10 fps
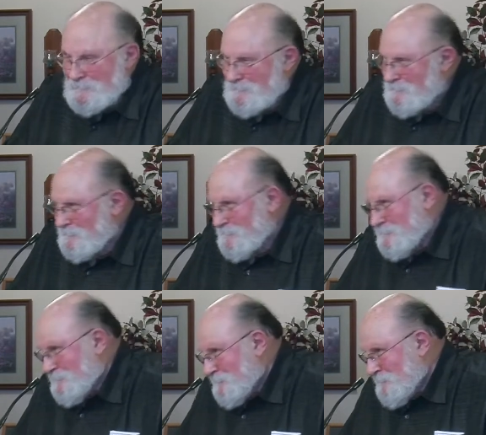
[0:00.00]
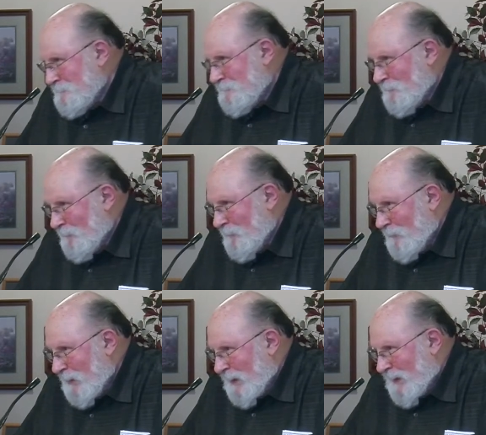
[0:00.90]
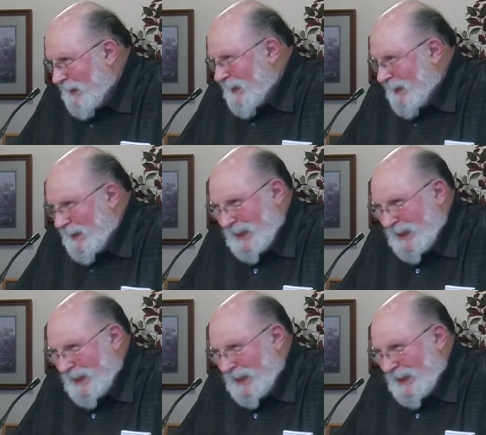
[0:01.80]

(no one is talking)